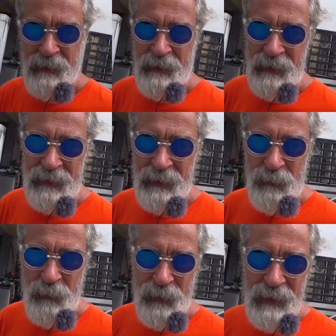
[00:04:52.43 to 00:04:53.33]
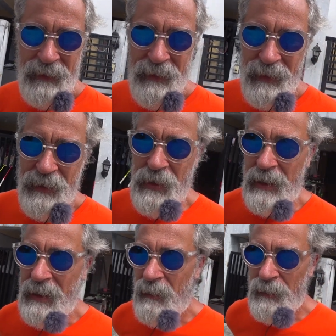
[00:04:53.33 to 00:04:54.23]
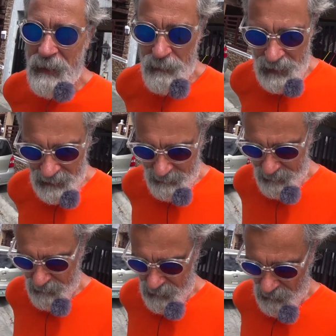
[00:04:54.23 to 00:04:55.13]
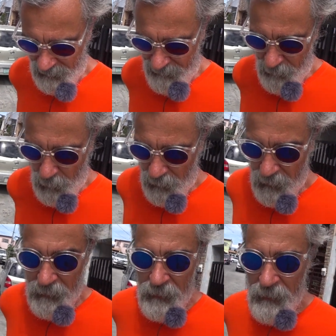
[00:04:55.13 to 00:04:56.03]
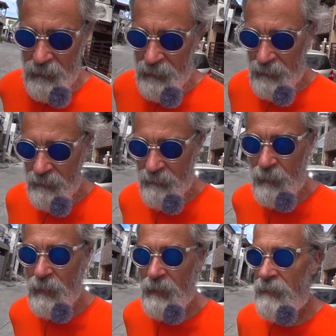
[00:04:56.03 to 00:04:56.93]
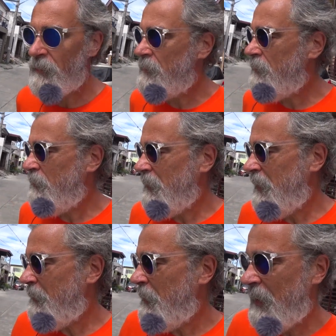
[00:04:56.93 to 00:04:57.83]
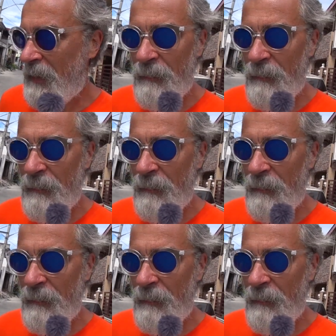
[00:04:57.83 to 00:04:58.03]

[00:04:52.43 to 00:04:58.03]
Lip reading: And then when we got to the checkout, when they rang it up, it was only 4. 400, so we got them that.